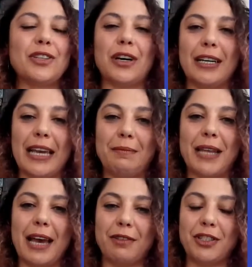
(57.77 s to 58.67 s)
So I
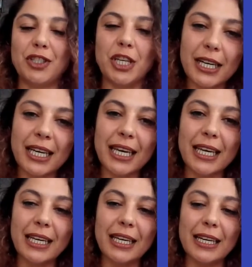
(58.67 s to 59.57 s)
am now in
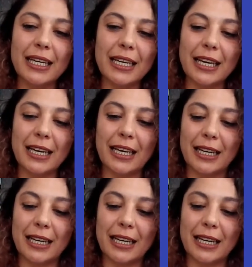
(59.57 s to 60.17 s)
Turkey,